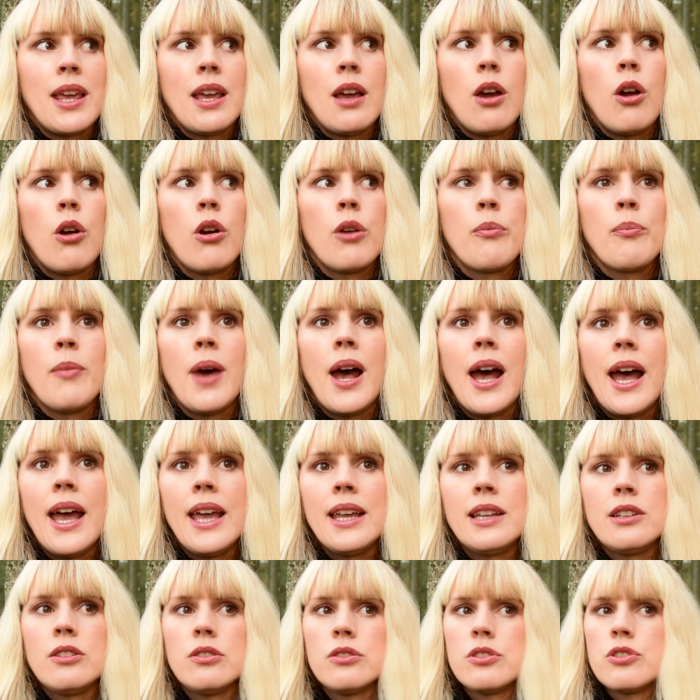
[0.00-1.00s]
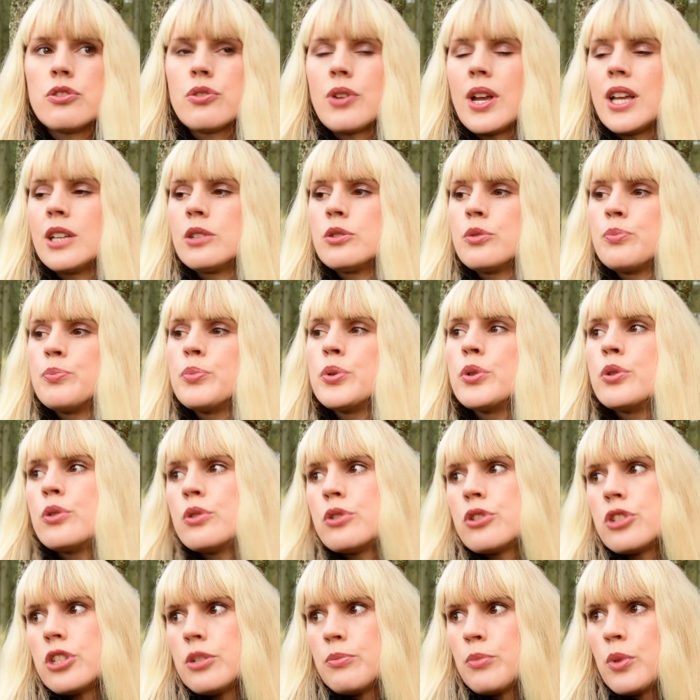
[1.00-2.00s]
our mind or trying to
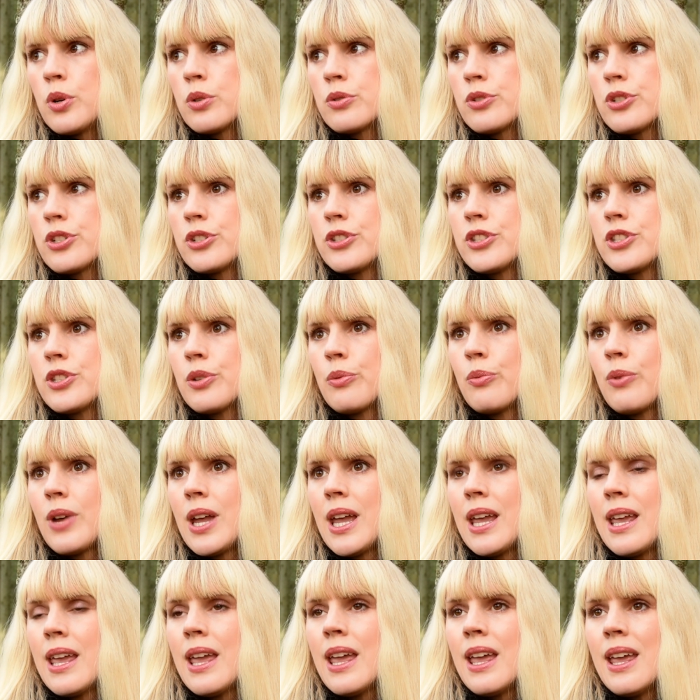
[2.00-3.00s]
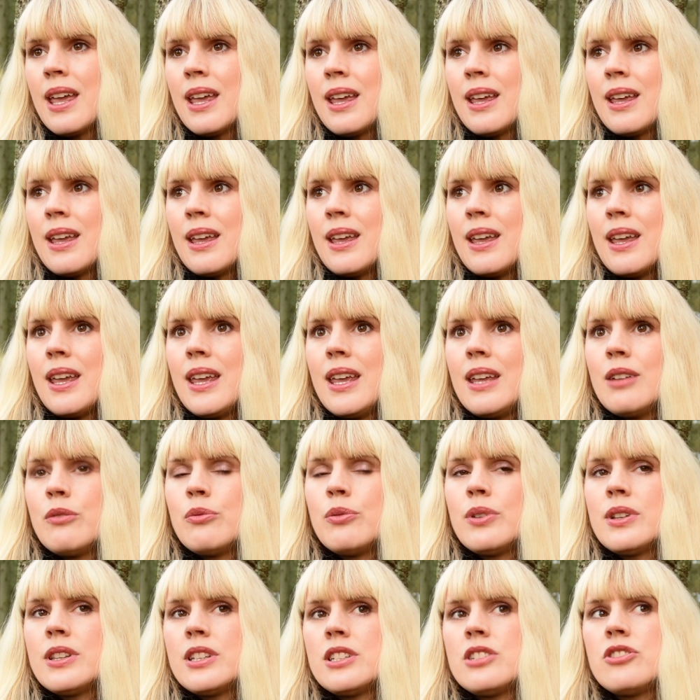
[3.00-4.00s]
push emotions away. It
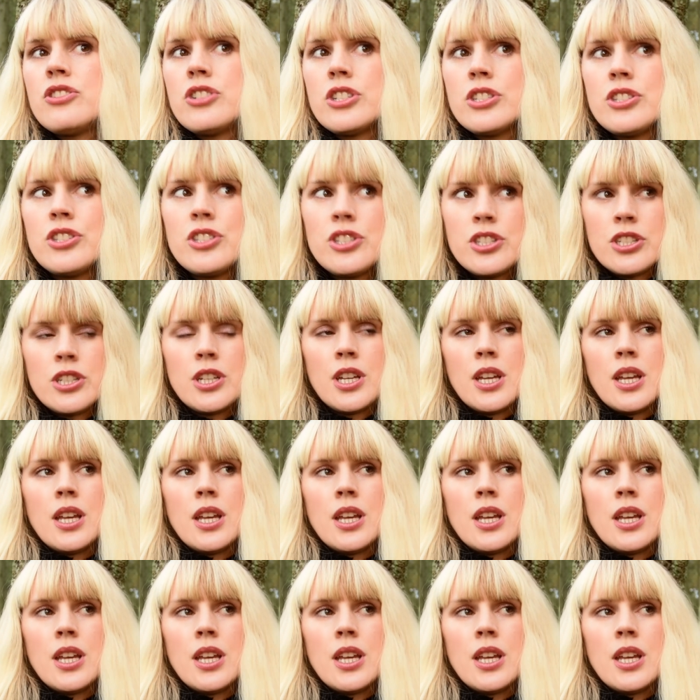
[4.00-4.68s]
really just